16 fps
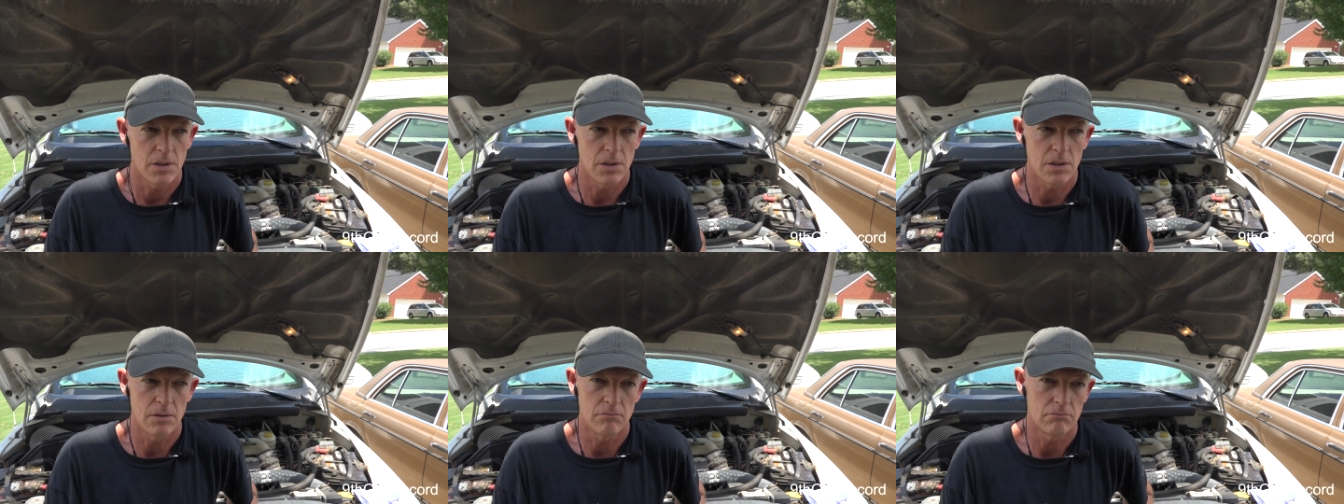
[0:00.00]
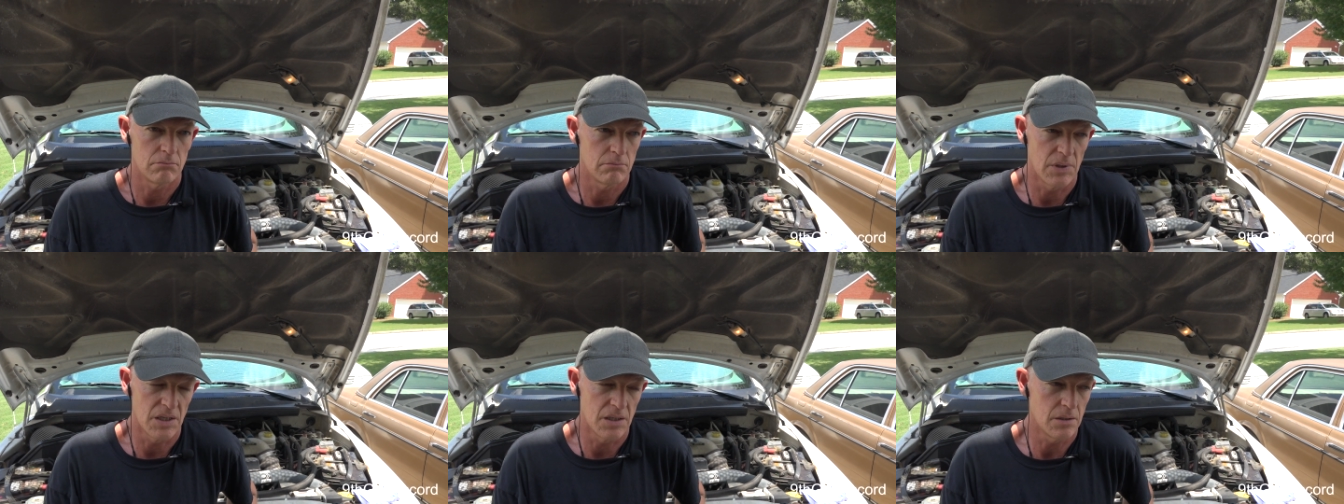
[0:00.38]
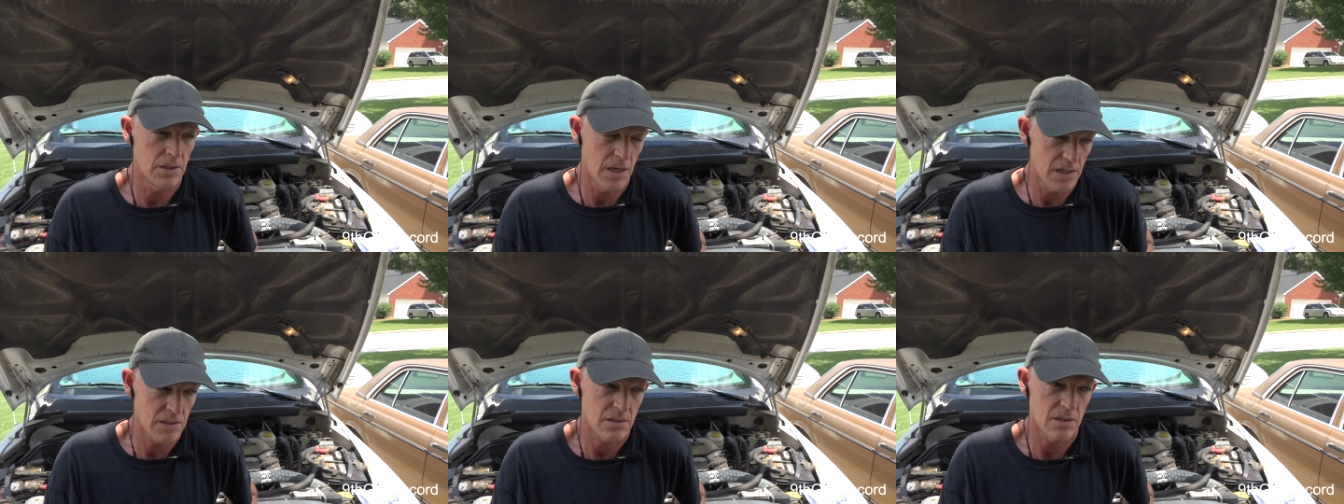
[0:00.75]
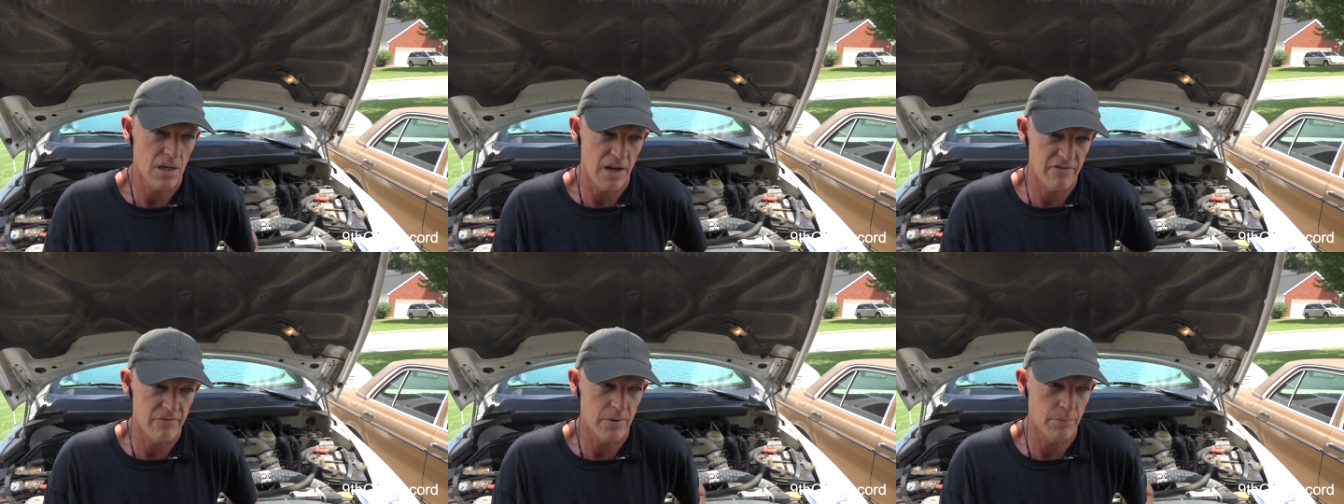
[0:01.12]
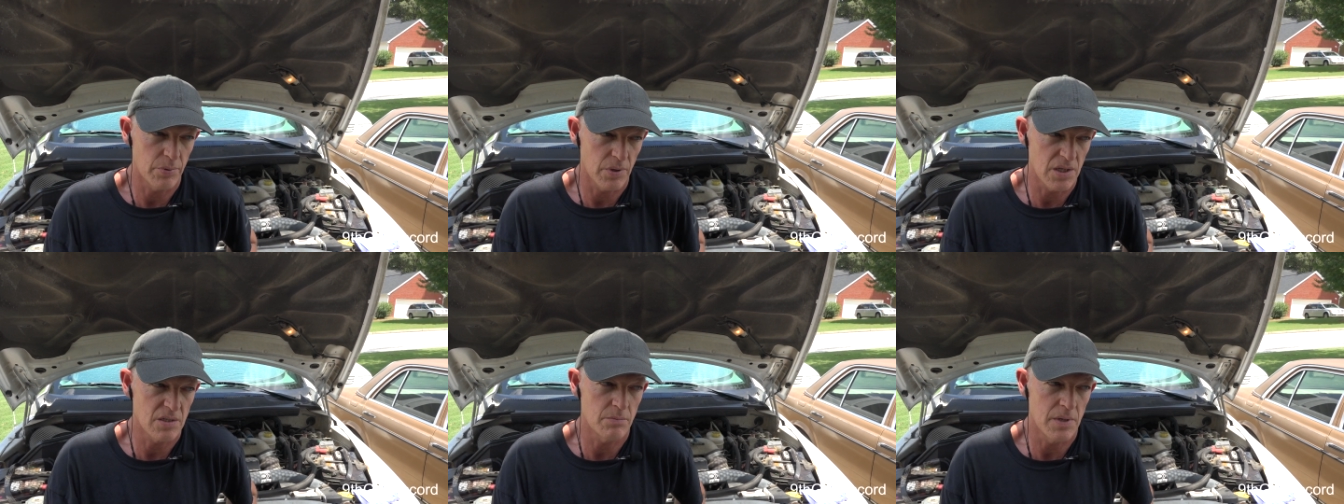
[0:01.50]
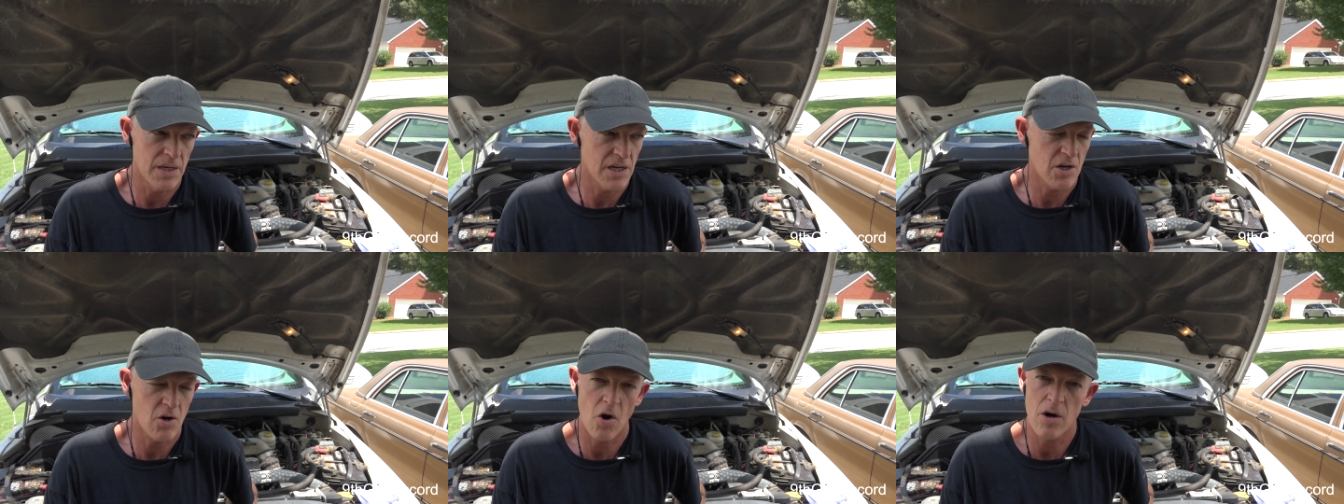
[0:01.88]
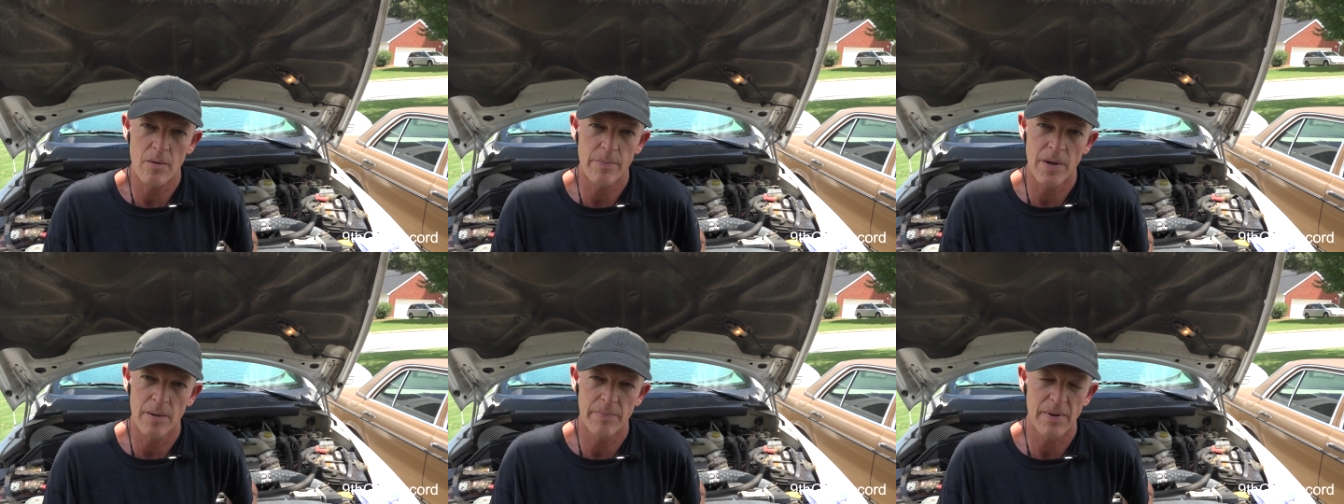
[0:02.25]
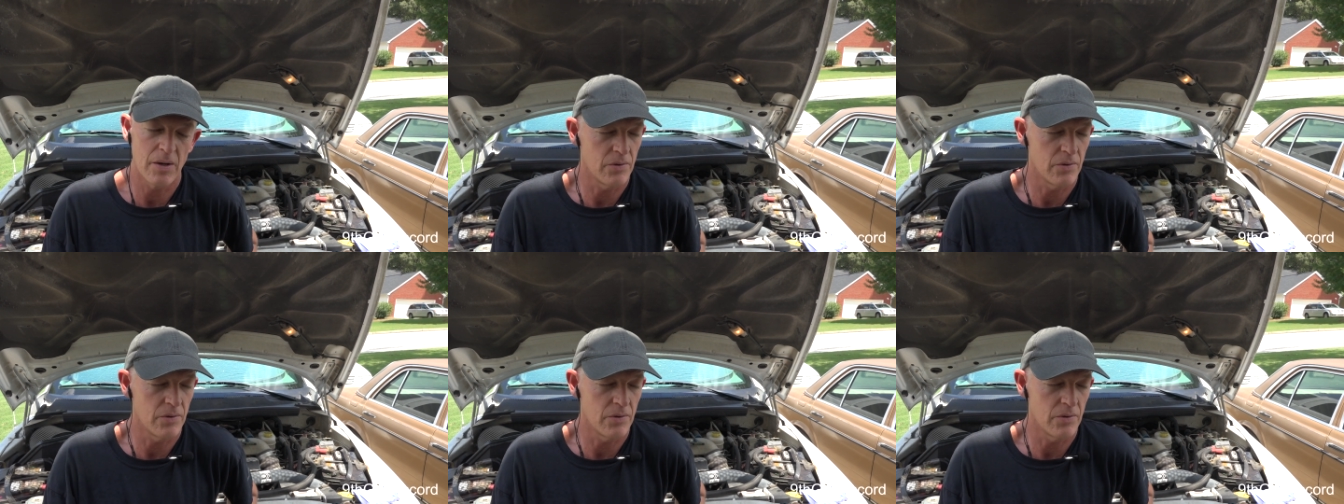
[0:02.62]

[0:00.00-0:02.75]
Um, but yes, I've replaced many a Carter pump.